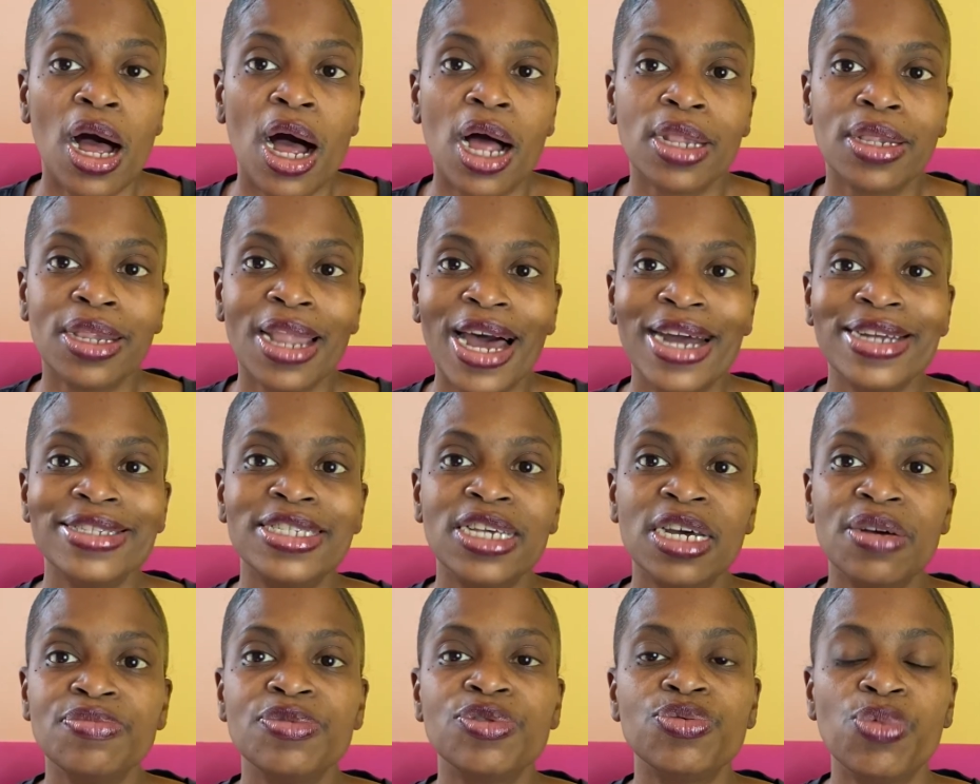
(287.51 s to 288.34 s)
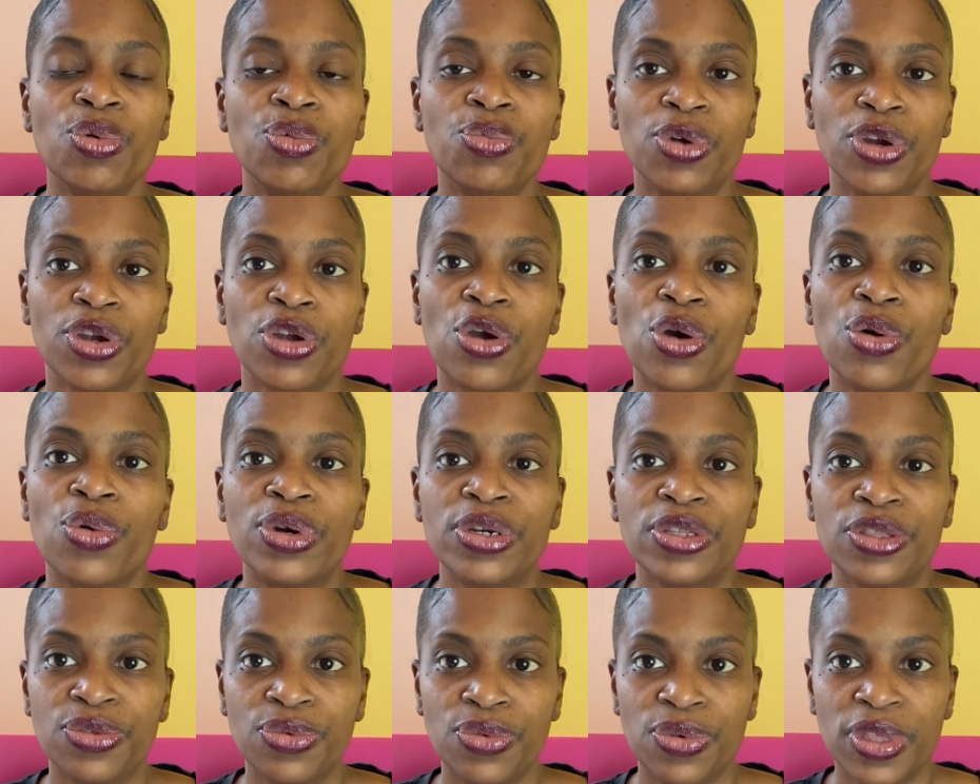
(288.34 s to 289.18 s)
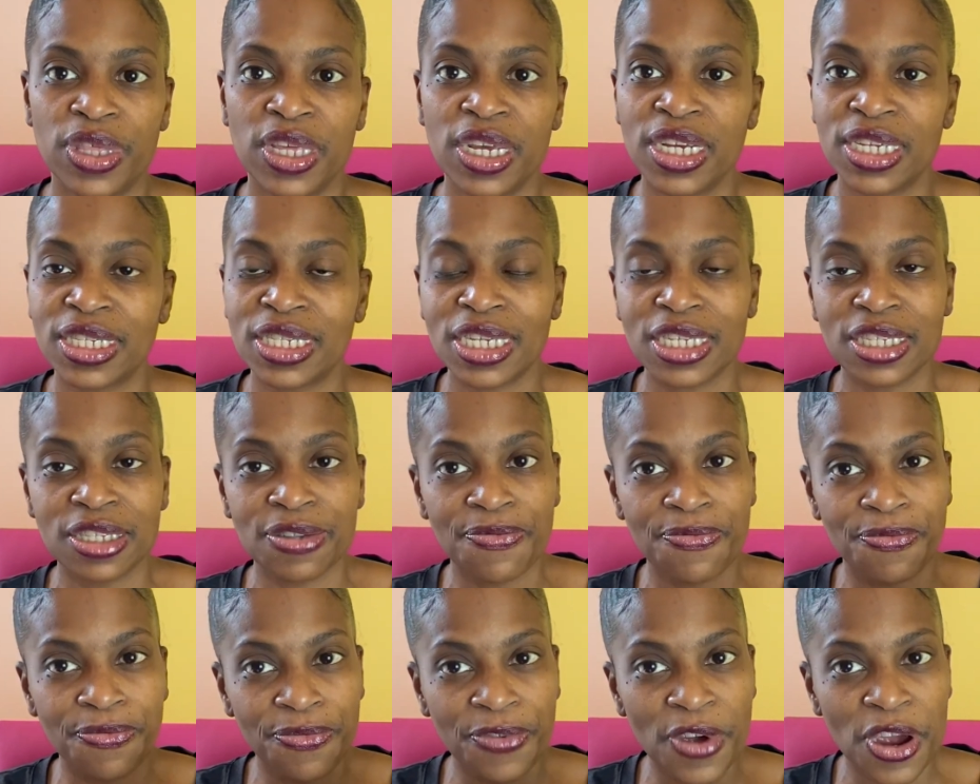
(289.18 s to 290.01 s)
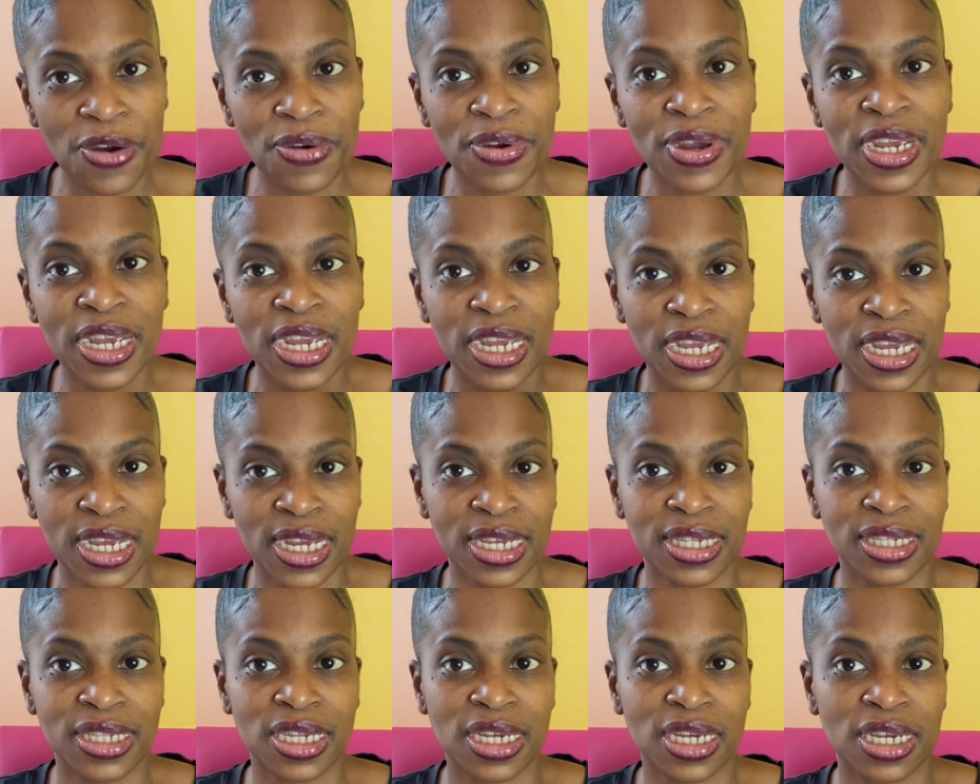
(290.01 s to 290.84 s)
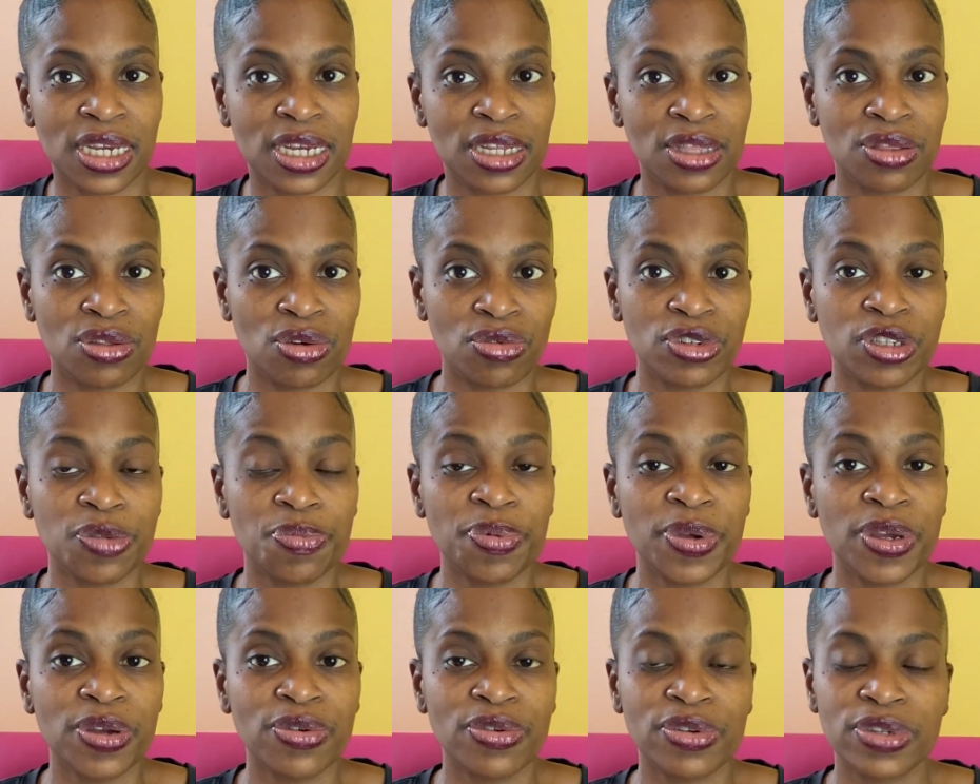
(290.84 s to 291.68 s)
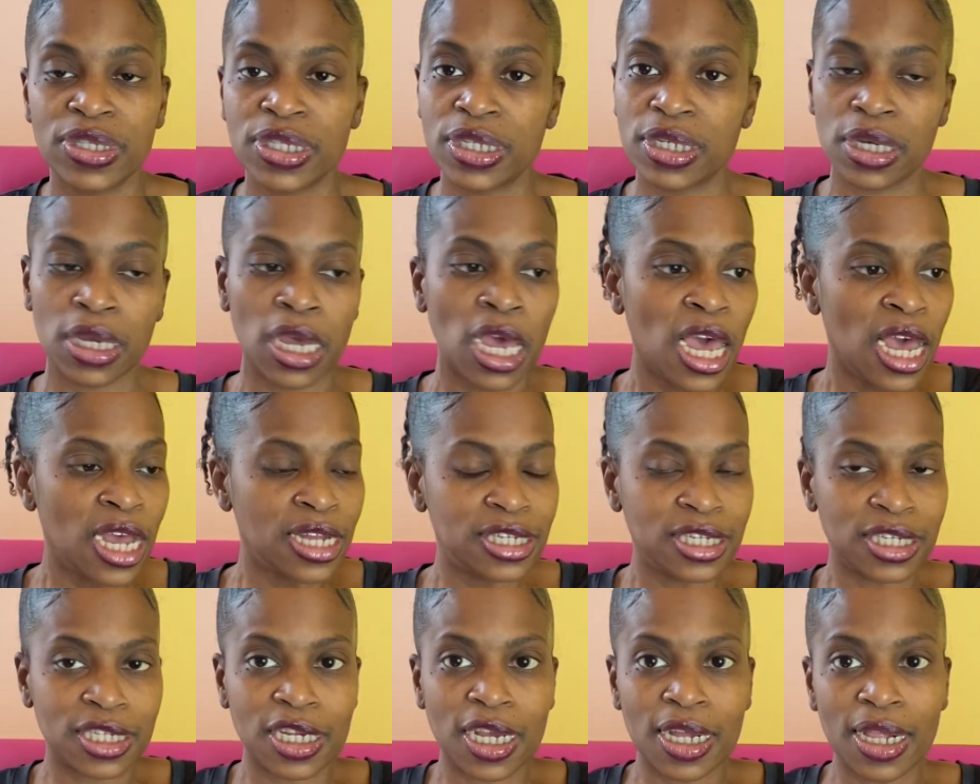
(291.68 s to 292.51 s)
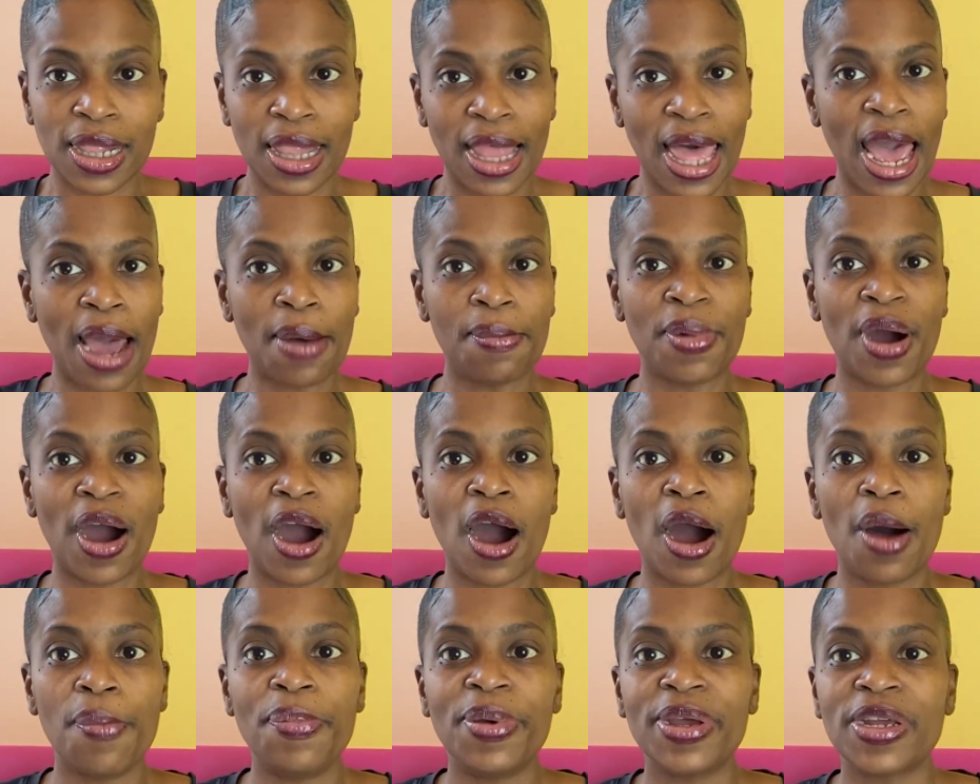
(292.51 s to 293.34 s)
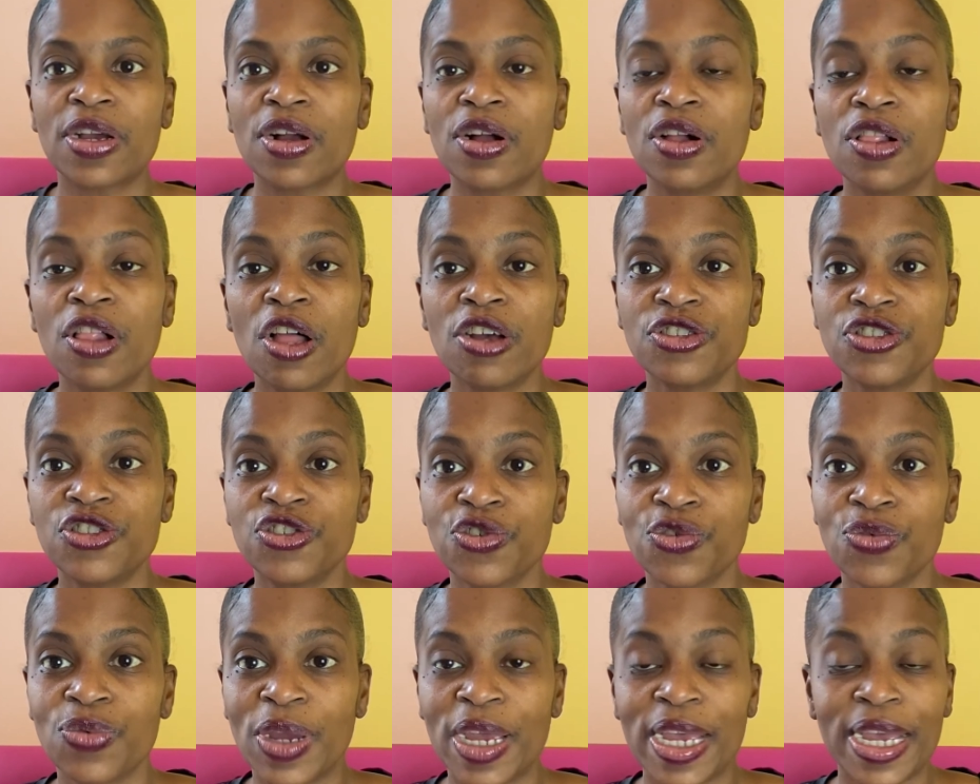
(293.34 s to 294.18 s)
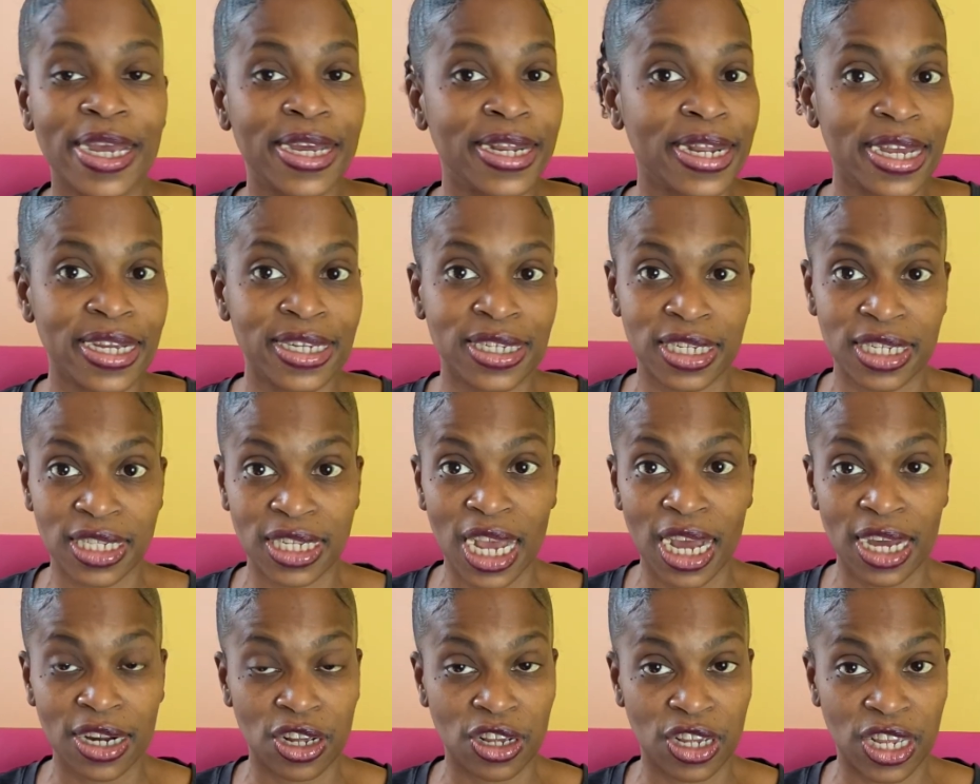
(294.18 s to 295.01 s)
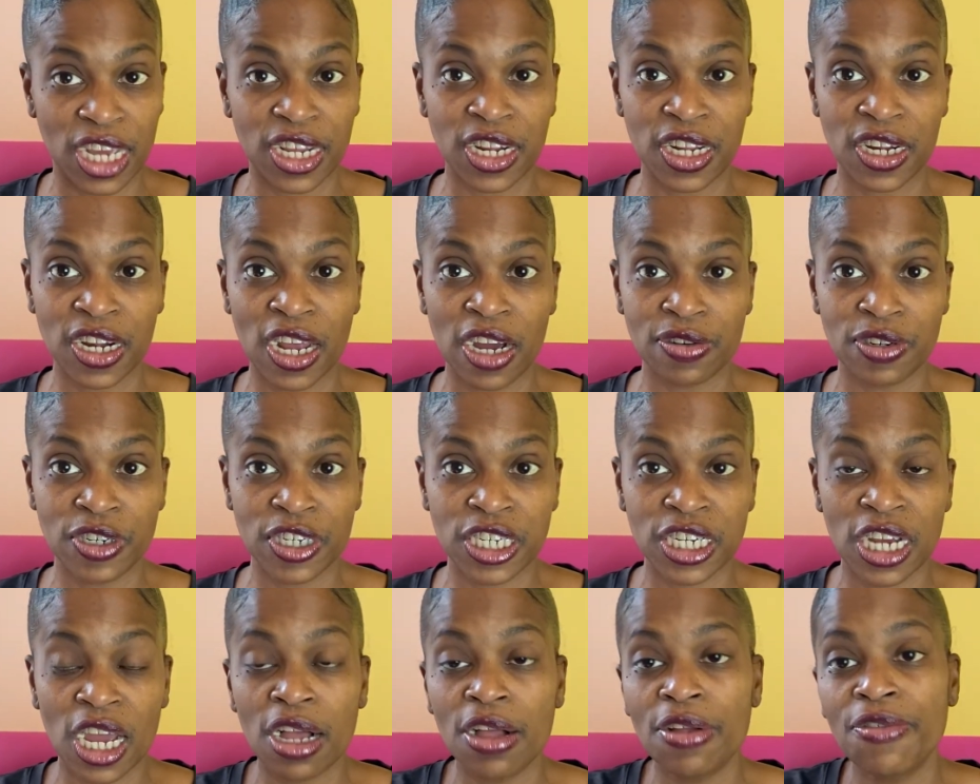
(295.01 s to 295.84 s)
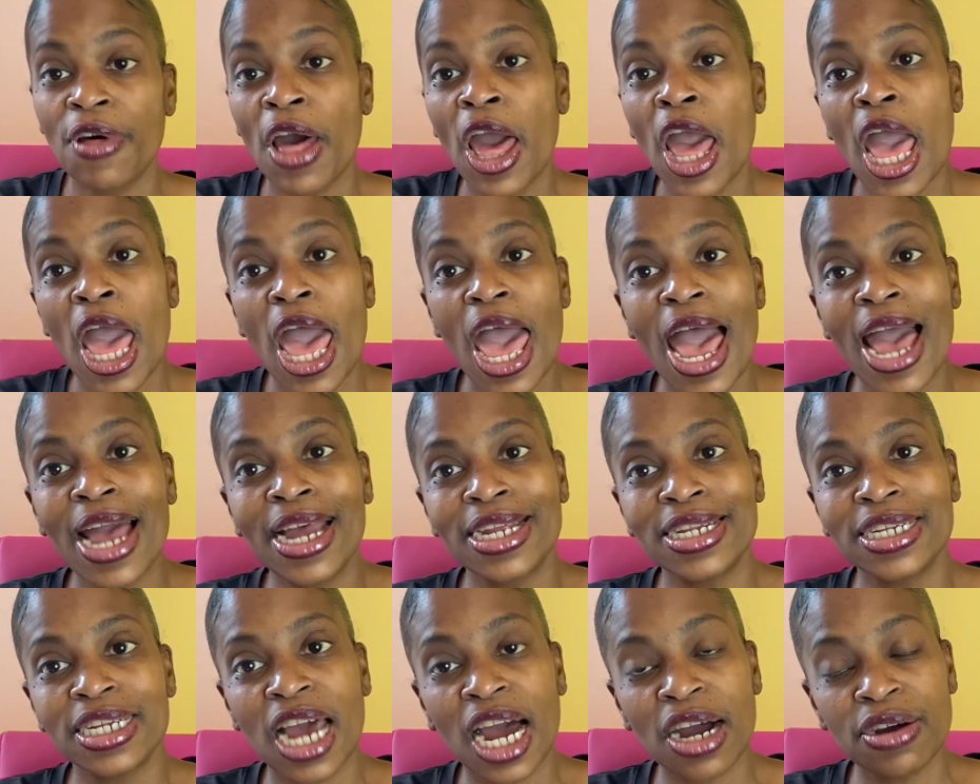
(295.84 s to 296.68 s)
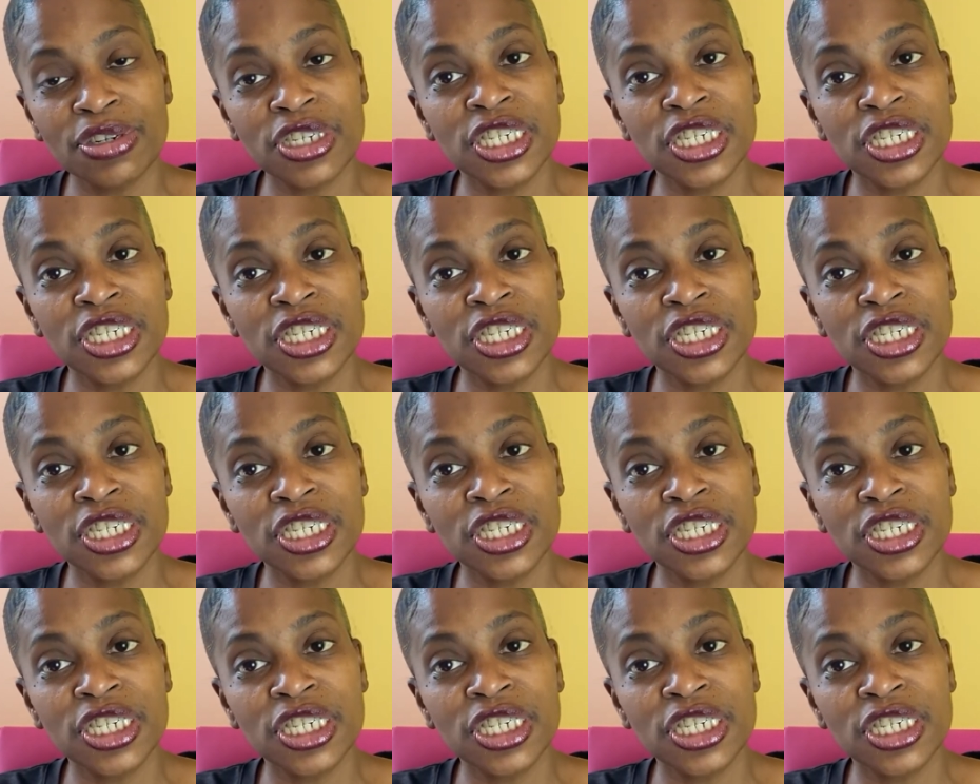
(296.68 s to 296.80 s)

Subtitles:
a lot of times when we're going through things, it's very easy in those periods to just clam up and cluster in and just kind of get in our shell and